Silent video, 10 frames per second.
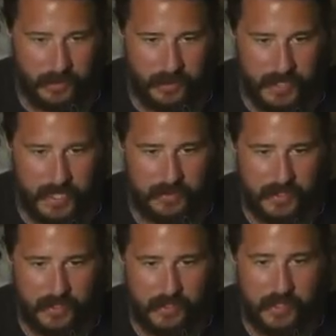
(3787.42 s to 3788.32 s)

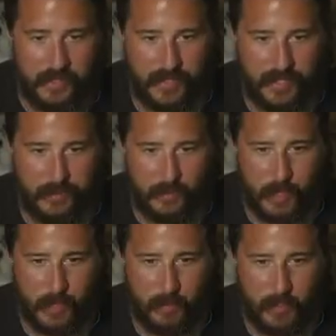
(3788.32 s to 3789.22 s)
accidentally say a
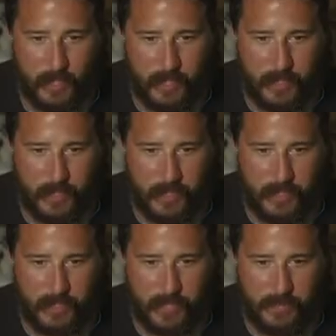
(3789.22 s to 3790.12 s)
swear word on uh,
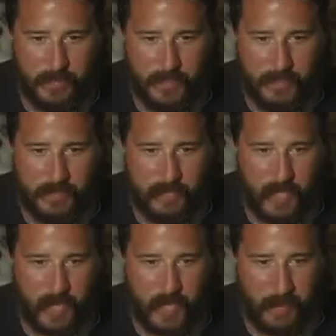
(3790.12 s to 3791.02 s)
live TV on a
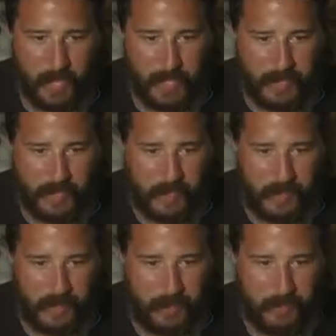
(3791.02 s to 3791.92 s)
hot mic and get in
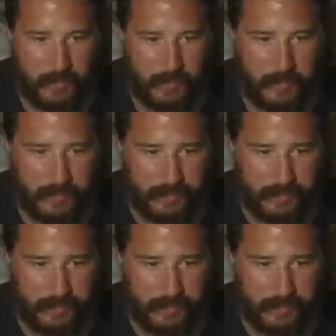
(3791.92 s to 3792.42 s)
trouble for it.